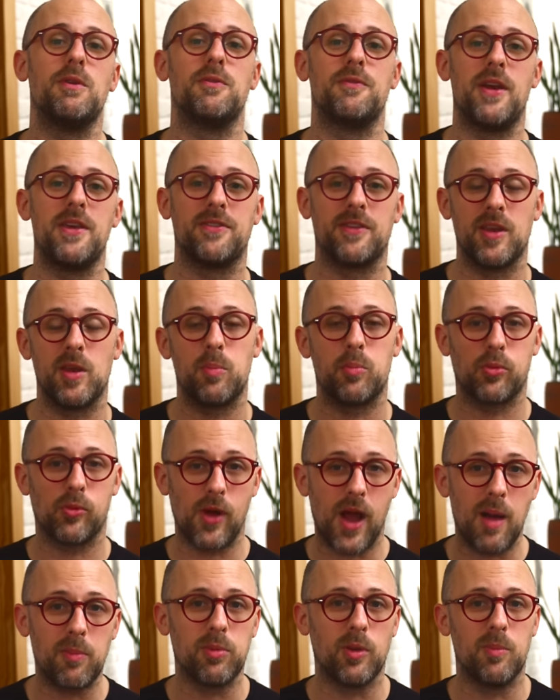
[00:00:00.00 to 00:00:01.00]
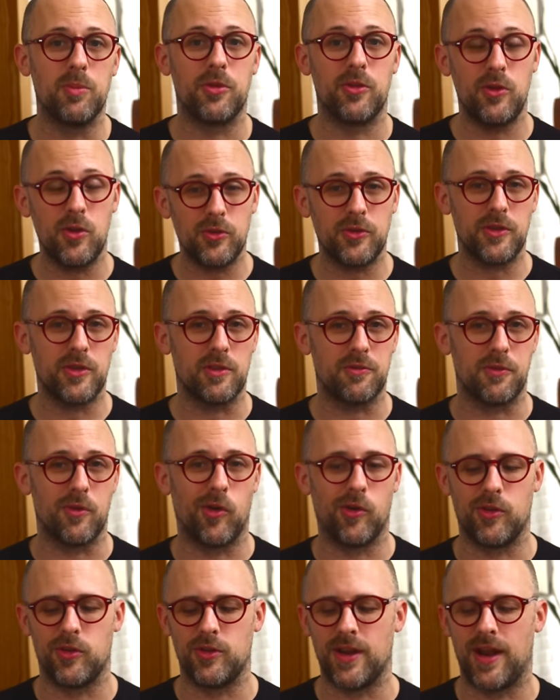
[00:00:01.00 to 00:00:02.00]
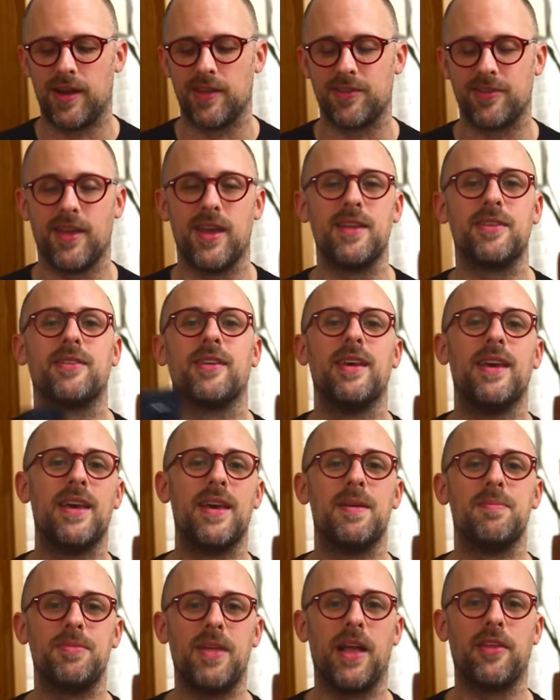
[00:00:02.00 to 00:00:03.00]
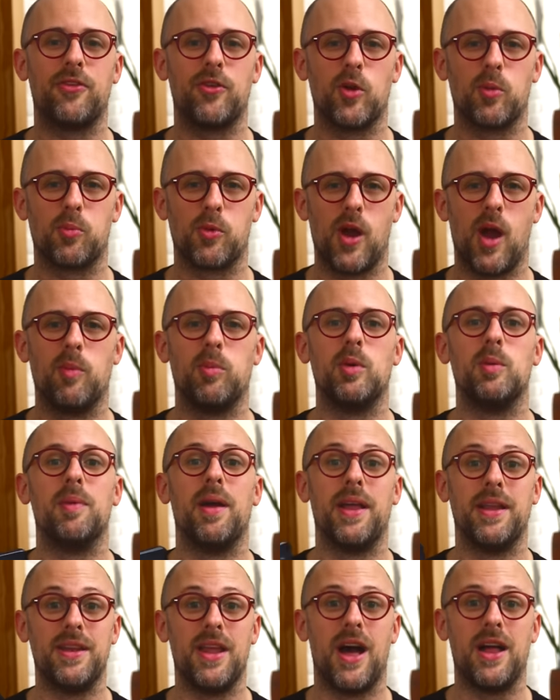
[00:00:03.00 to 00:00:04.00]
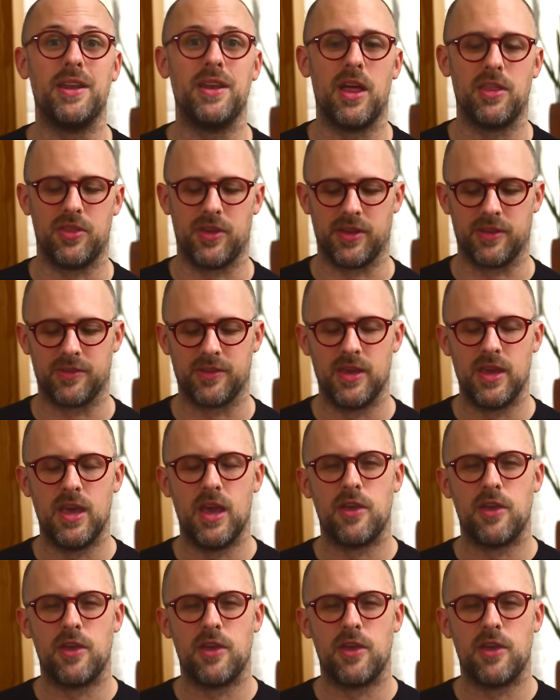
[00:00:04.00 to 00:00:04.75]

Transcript: you face any problems using the phone in the United States, that's your problem and not nothing's.